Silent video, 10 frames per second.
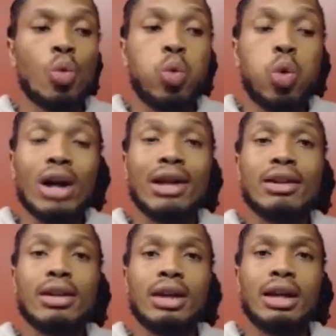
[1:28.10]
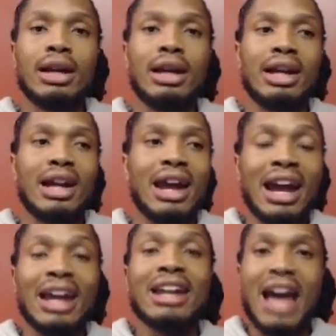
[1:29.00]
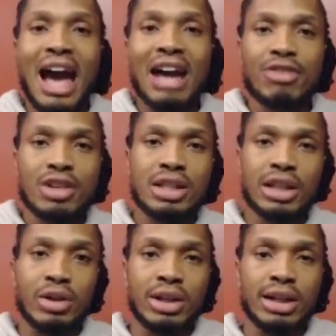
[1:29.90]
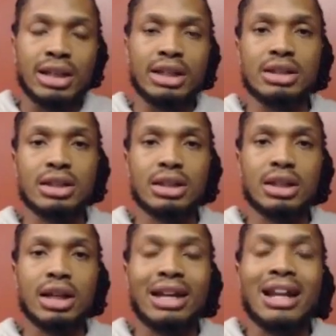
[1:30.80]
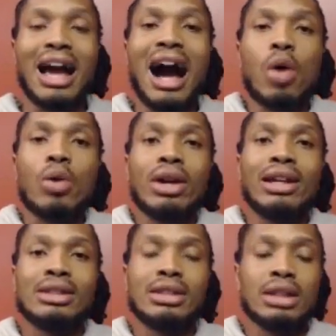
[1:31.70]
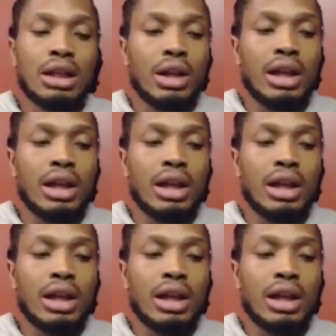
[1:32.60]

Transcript: what an adversary is and how it's